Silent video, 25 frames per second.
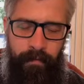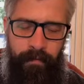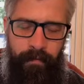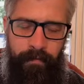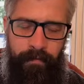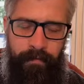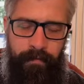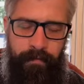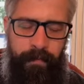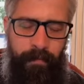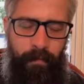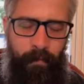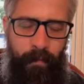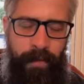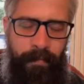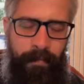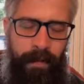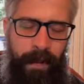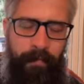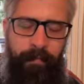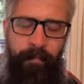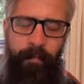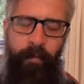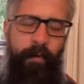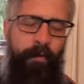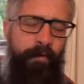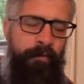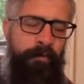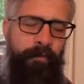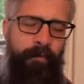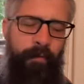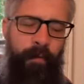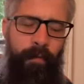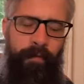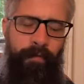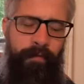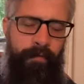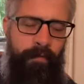so that we might pour
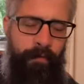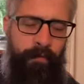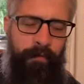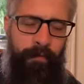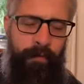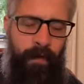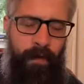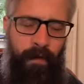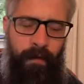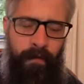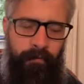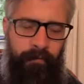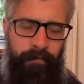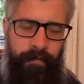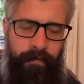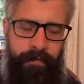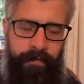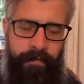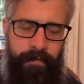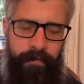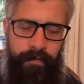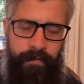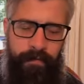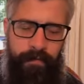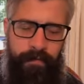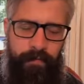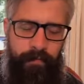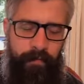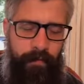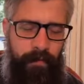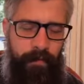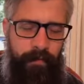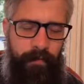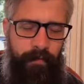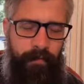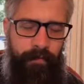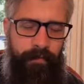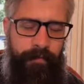forth your love into this
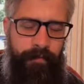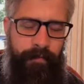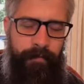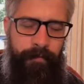world.